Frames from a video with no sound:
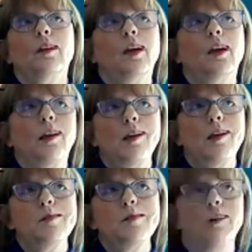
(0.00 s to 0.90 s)
get
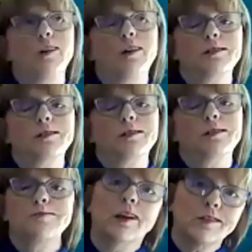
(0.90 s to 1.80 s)
ebooks
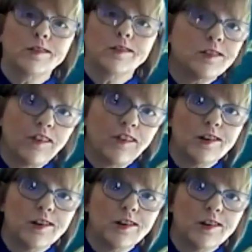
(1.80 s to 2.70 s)
because of his
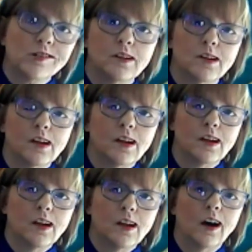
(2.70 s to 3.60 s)
vision.
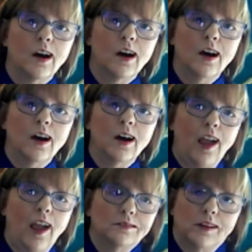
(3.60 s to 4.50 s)

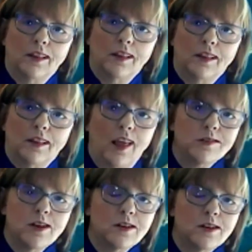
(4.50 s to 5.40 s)
And they were
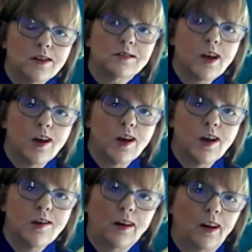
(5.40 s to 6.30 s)
sent to his
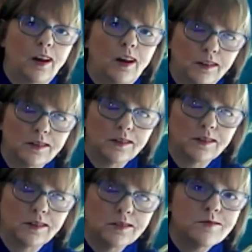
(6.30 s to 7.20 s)
home and he
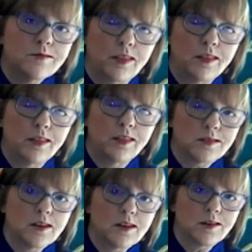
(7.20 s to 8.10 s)
listened to them and then
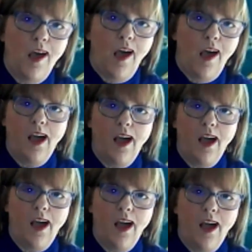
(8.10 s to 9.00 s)
sent them
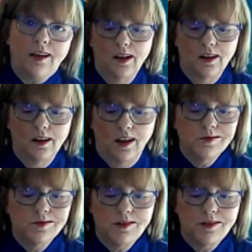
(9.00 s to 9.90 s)
back. And
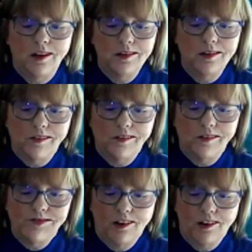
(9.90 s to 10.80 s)
it was an easy
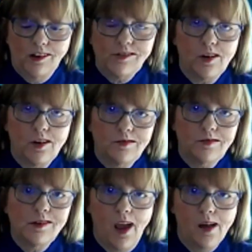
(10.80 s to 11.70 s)
fix for a
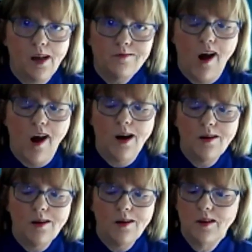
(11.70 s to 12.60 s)
real bad
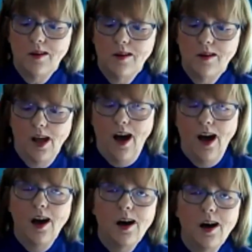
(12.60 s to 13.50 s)
problem.
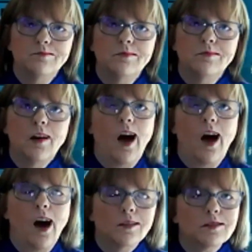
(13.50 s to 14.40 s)

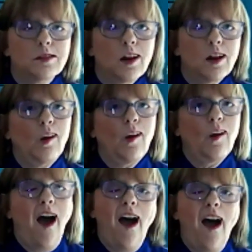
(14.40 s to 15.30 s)
Also,
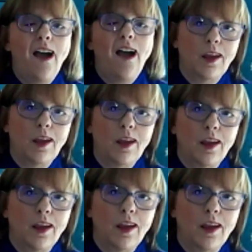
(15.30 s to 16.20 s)
I am in
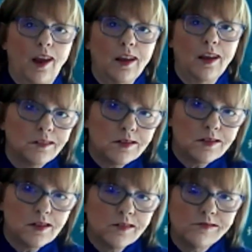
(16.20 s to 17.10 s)
a
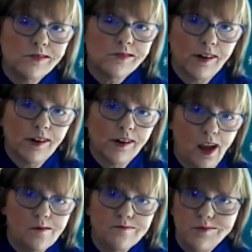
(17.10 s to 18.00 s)
cognitive
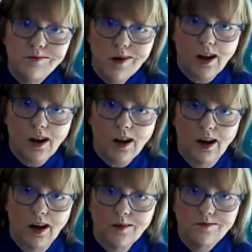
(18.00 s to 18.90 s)
rehab book
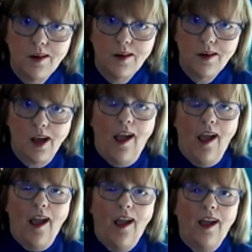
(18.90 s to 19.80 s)
club,
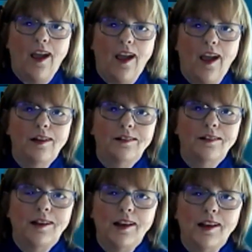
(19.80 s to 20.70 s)

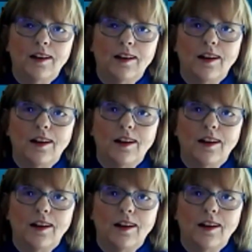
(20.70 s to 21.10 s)
and it